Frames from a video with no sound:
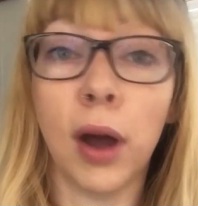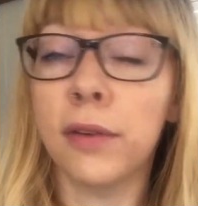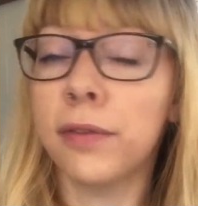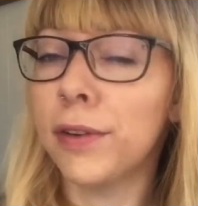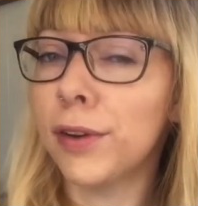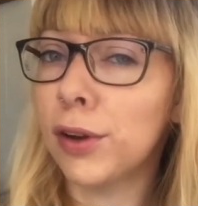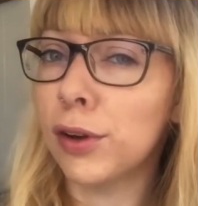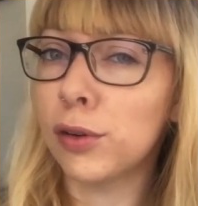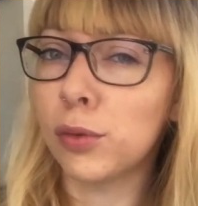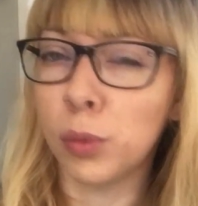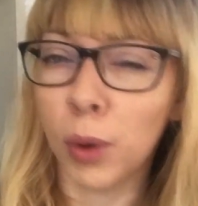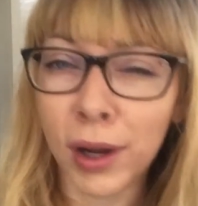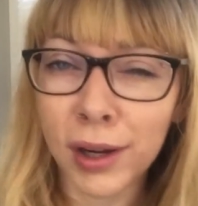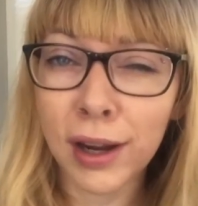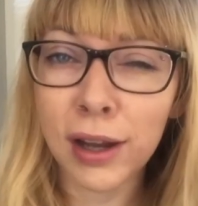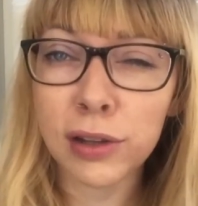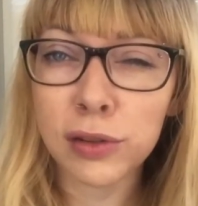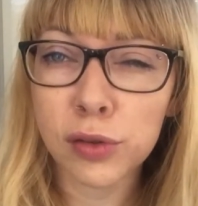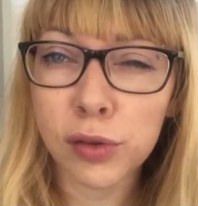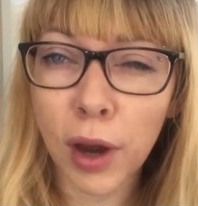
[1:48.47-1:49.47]
I figured, why
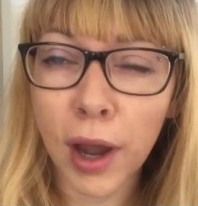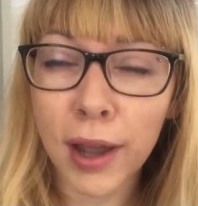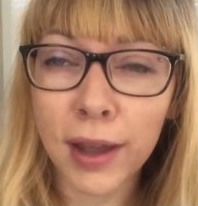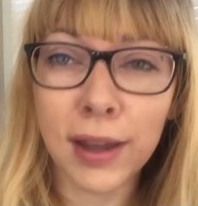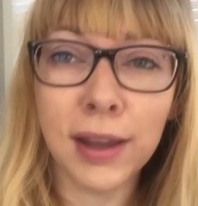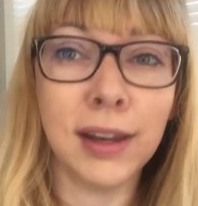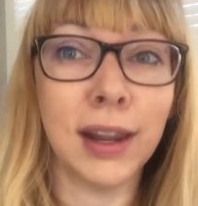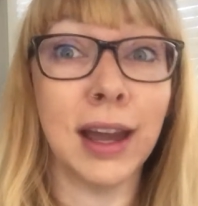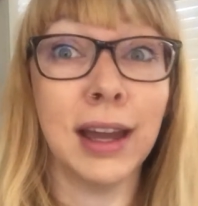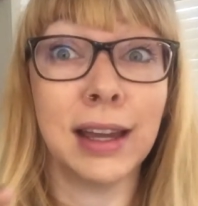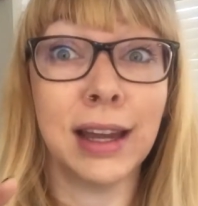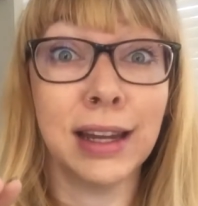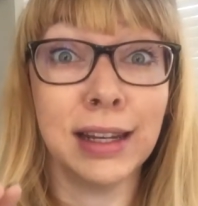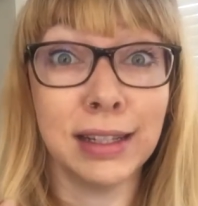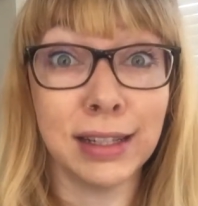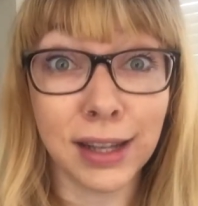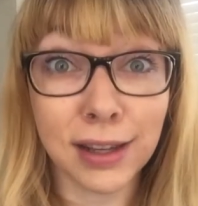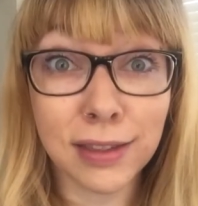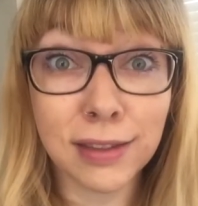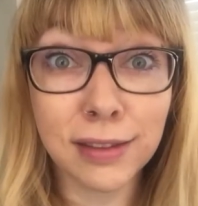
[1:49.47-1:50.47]
not try it? I got
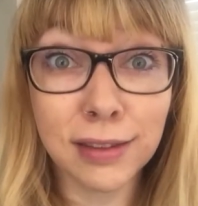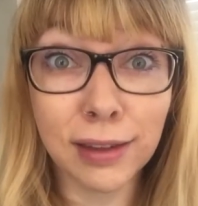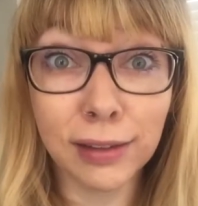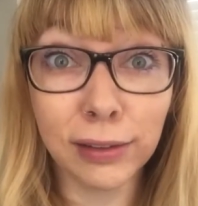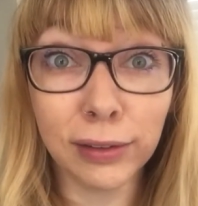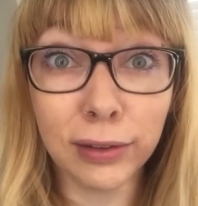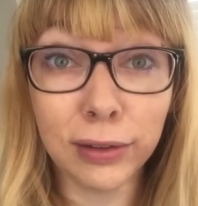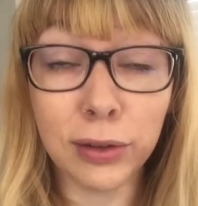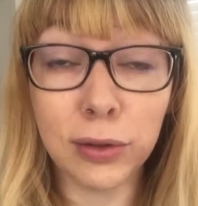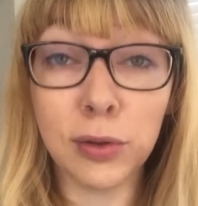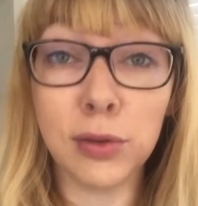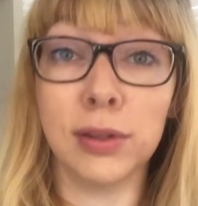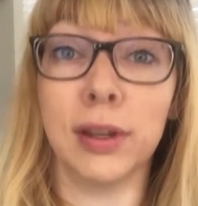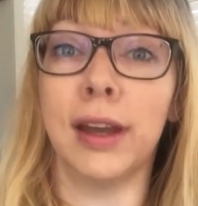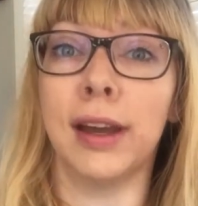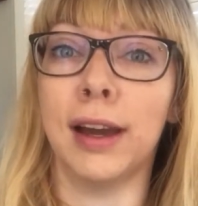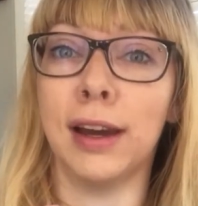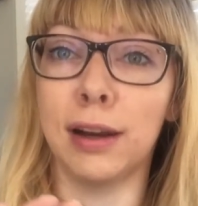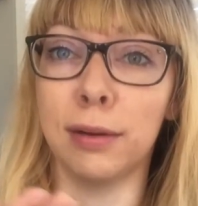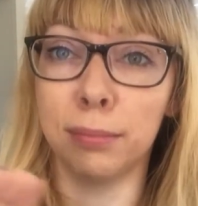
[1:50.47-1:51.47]
nothing to lose.
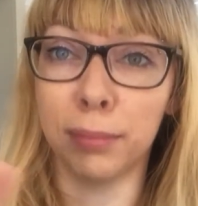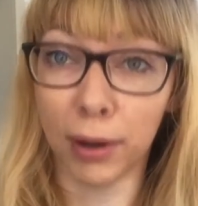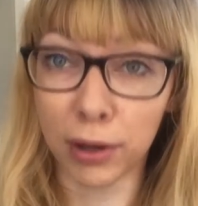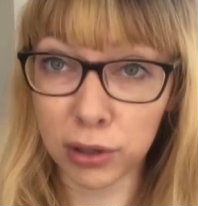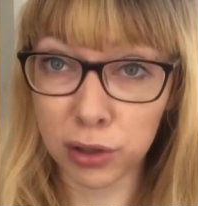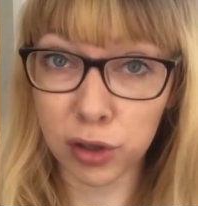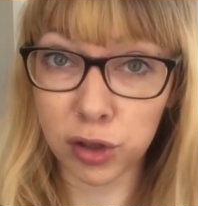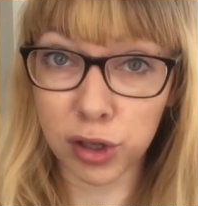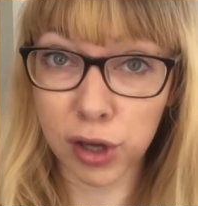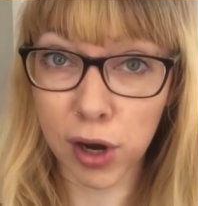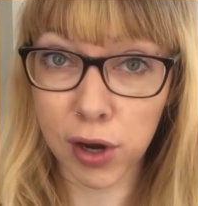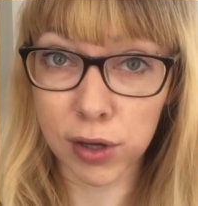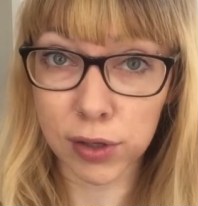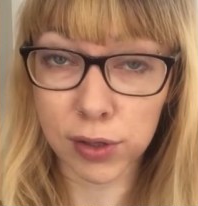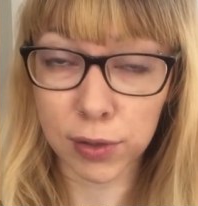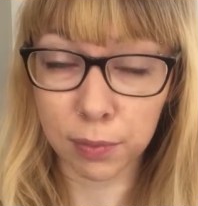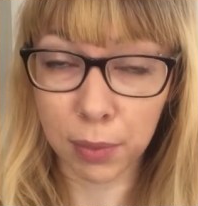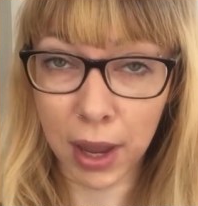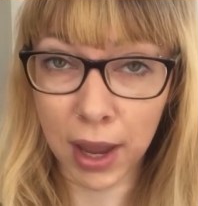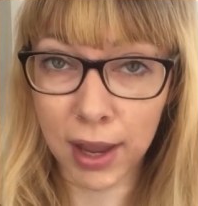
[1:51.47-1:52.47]
I got a bunch of chairs
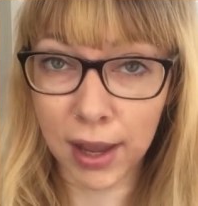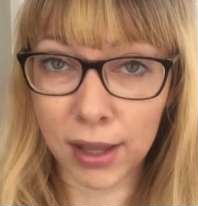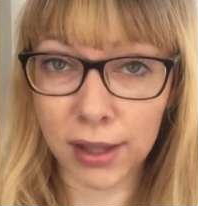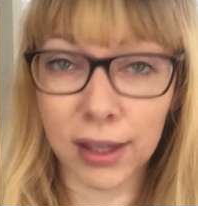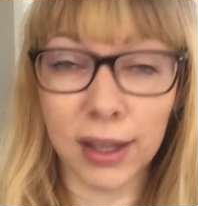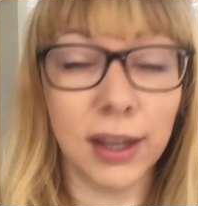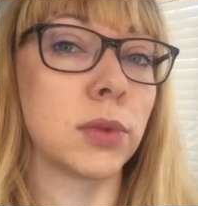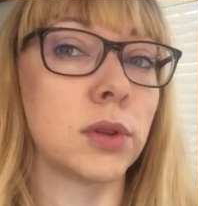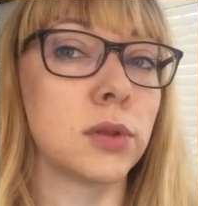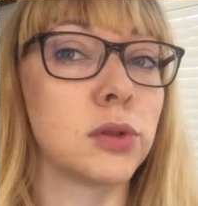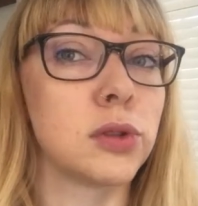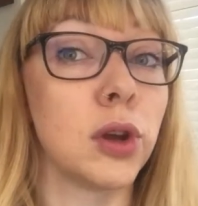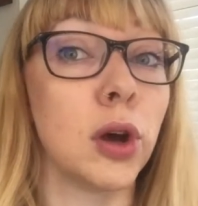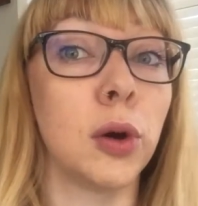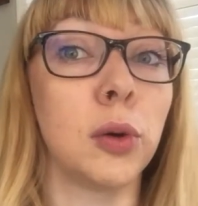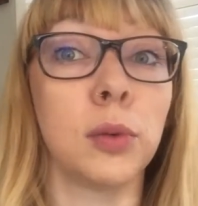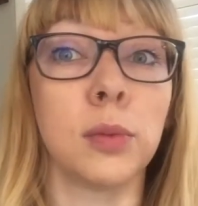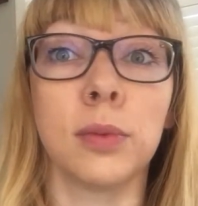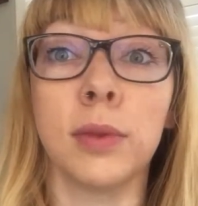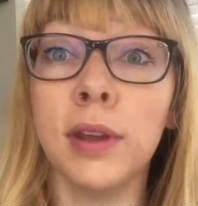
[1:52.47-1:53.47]
to paint.
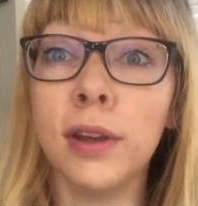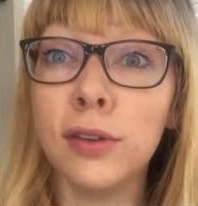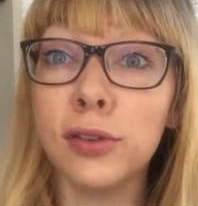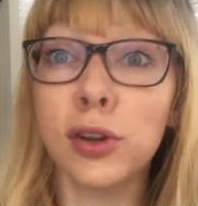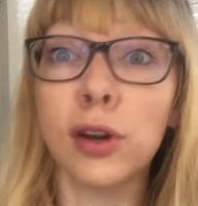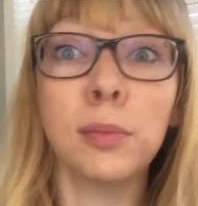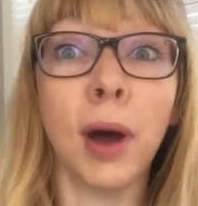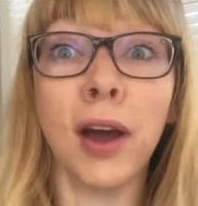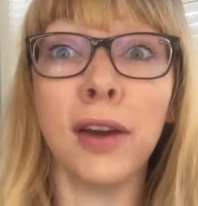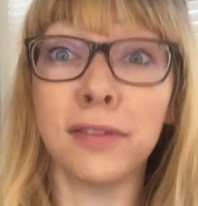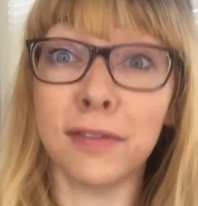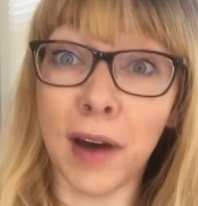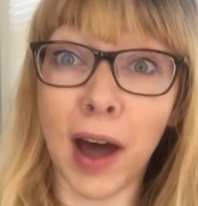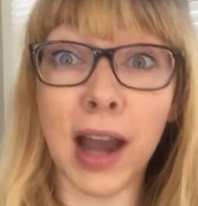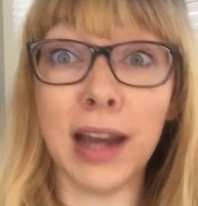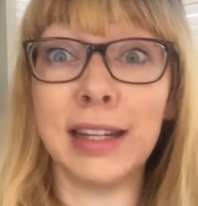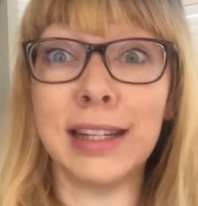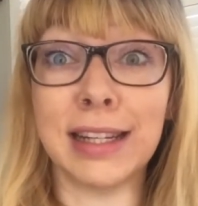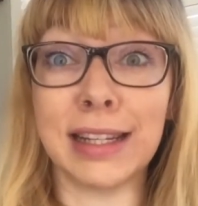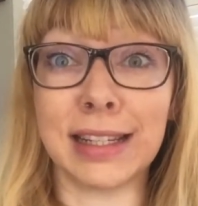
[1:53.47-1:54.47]
So these are my
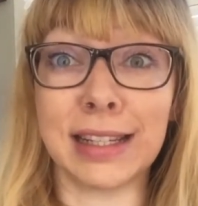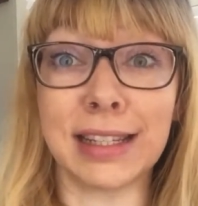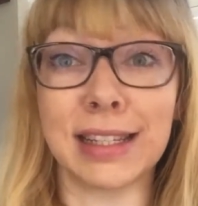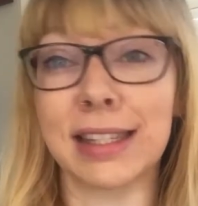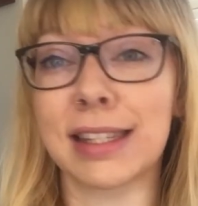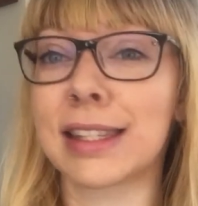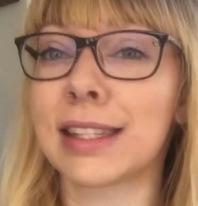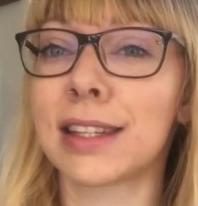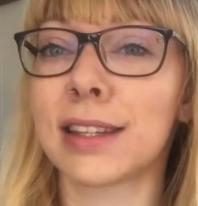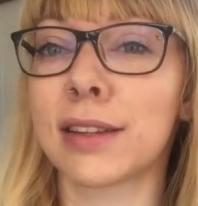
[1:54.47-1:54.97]
findings.